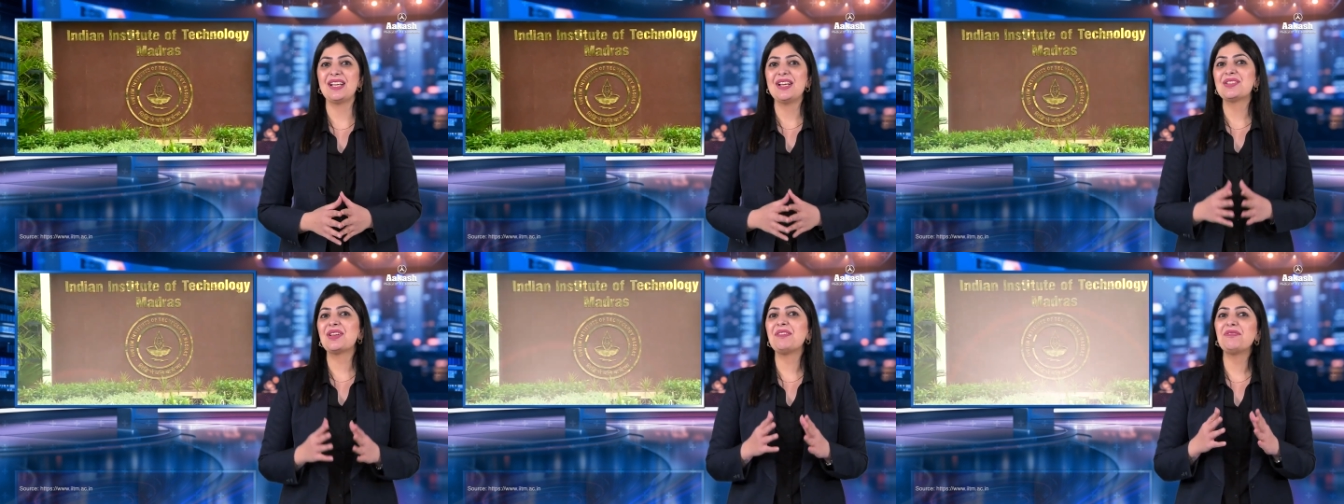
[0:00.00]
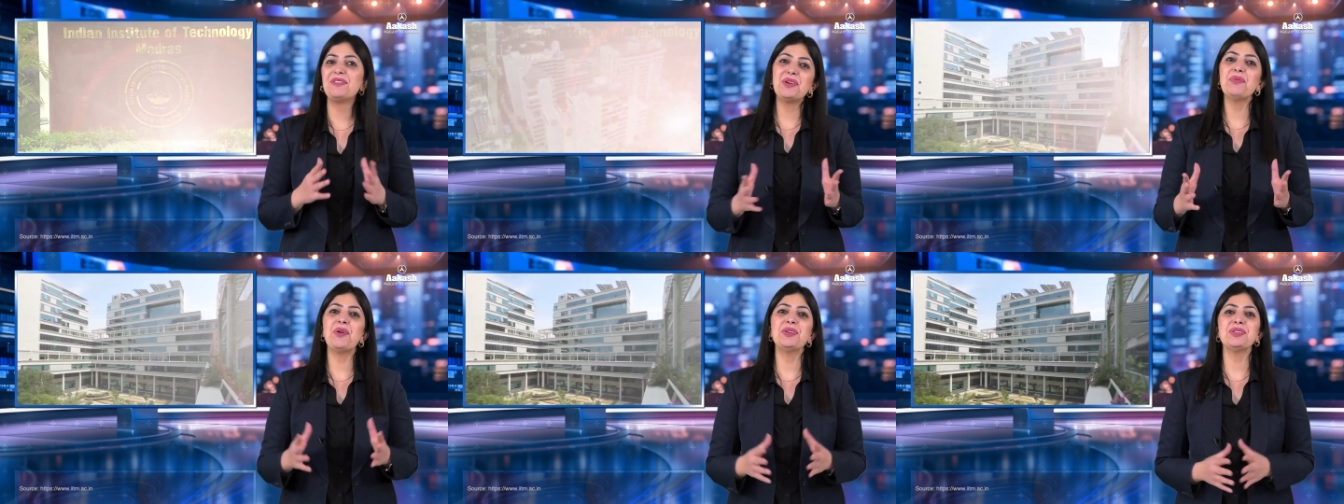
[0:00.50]
So if you
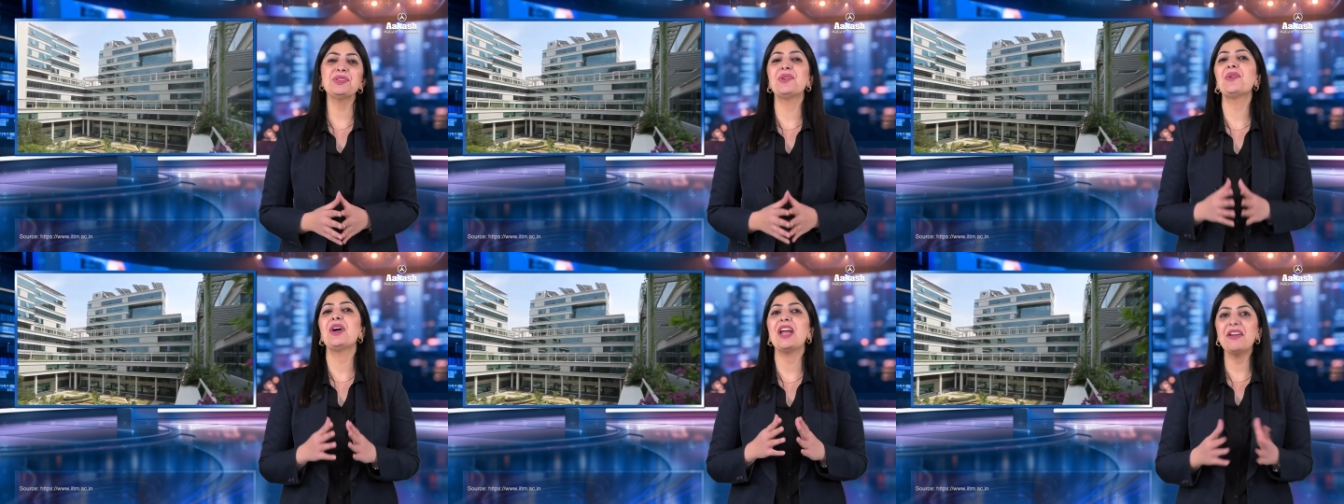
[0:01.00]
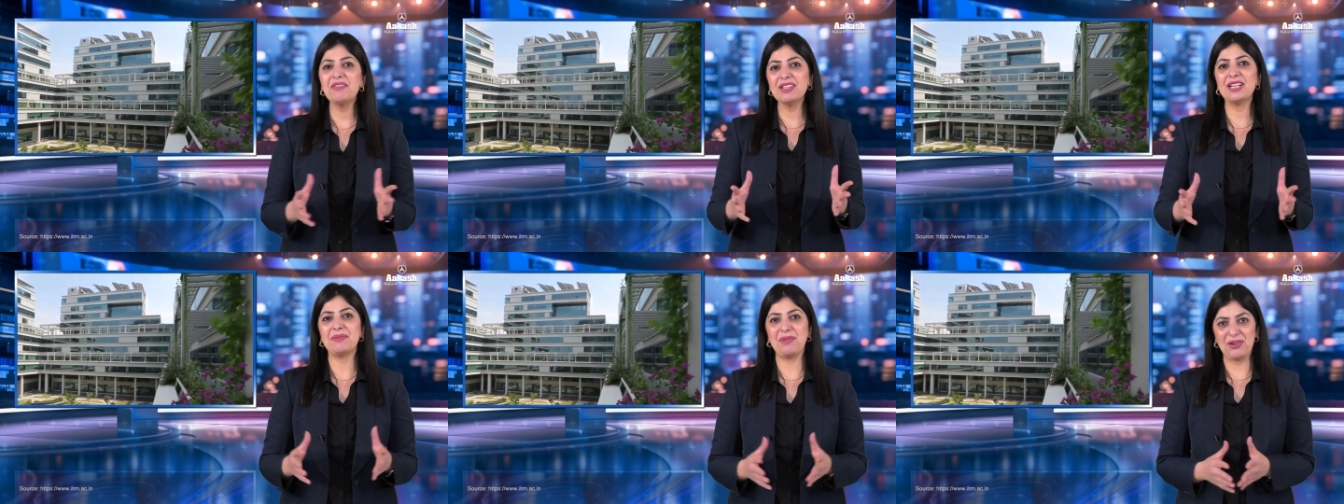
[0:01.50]
want to know
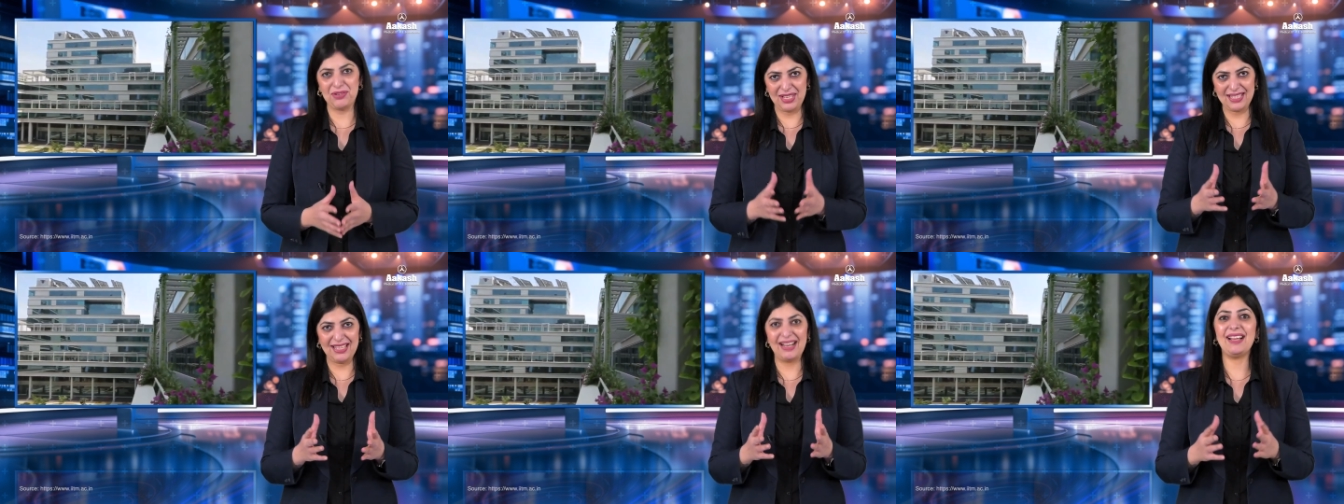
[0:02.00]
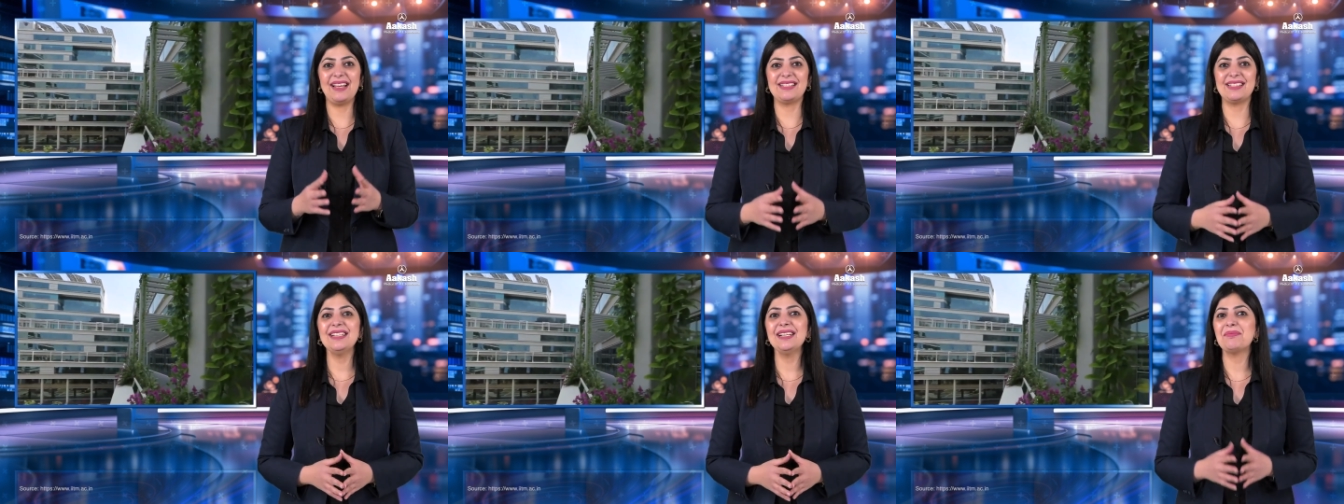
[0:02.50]
everything about this
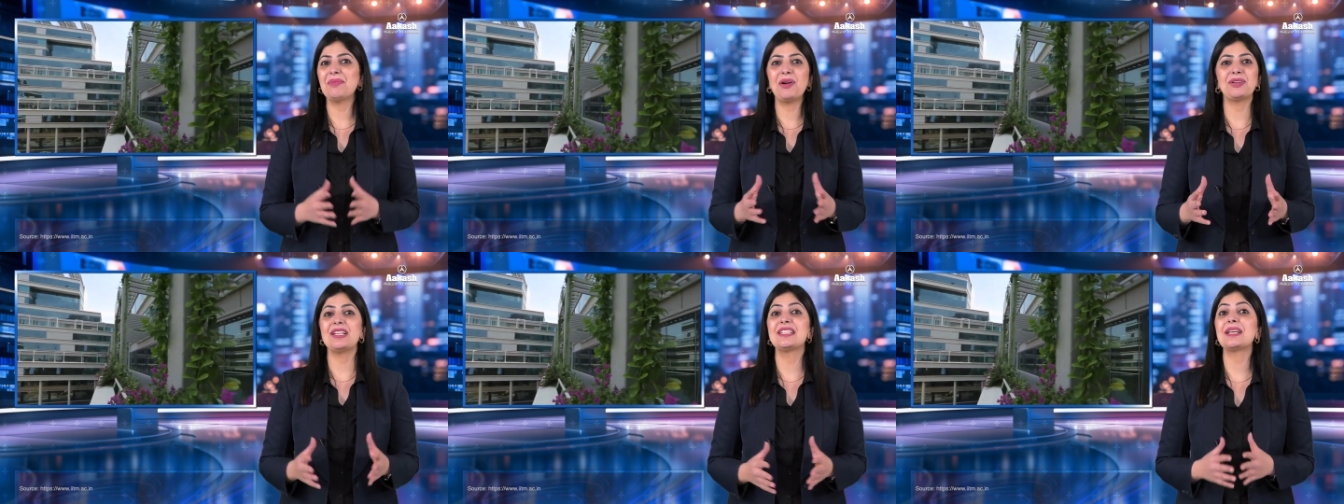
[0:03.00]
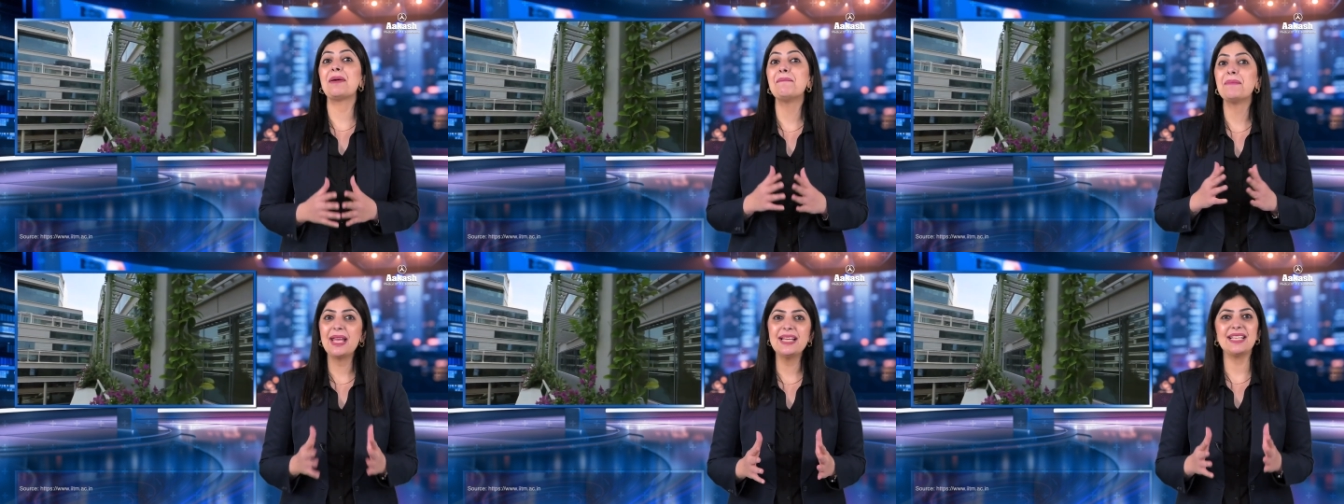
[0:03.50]
IIT, about its
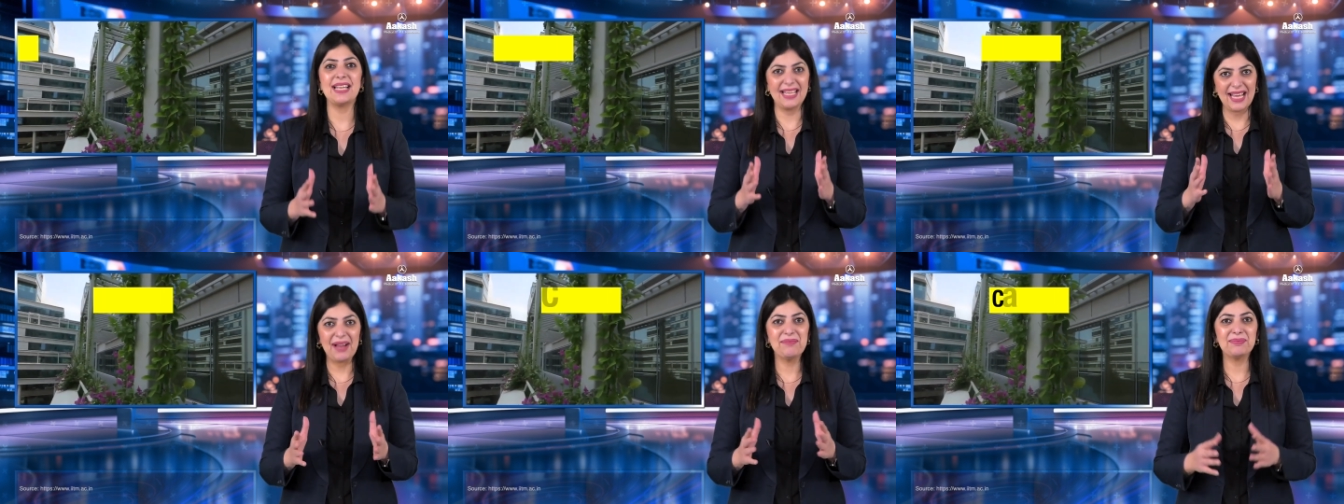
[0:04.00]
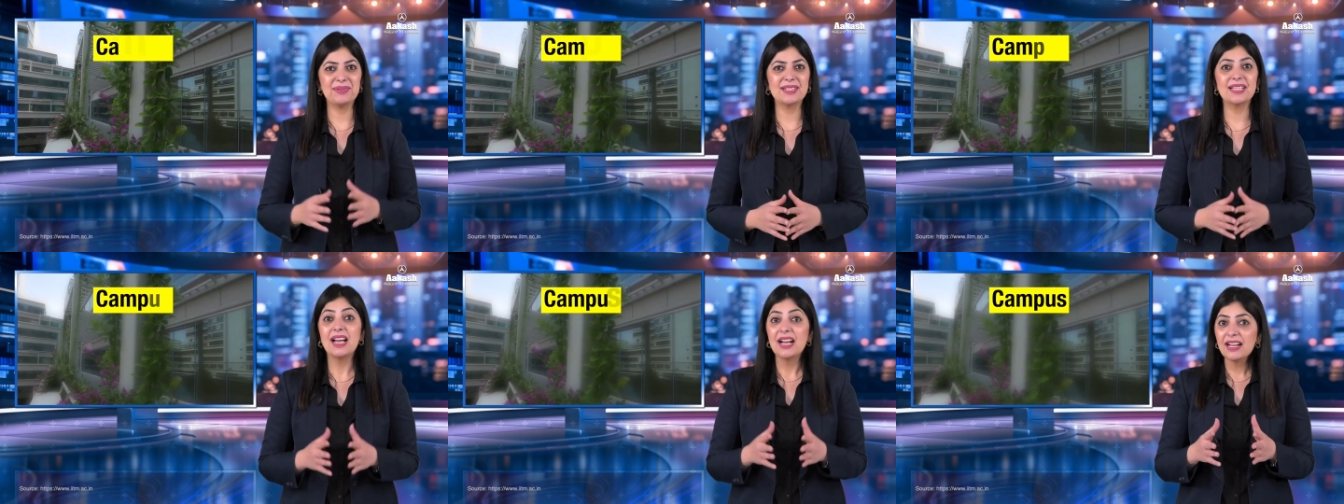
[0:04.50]
amazing campus,